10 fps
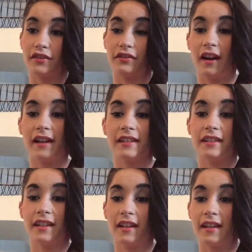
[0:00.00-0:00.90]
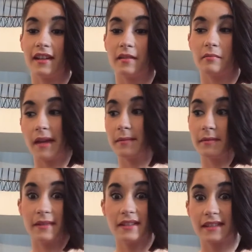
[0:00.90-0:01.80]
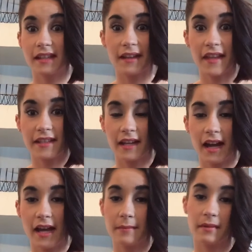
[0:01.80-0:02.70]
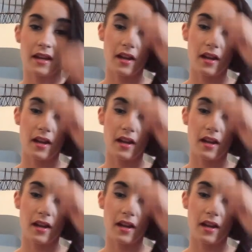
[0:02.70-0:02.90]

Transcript: friend may be busy at that time,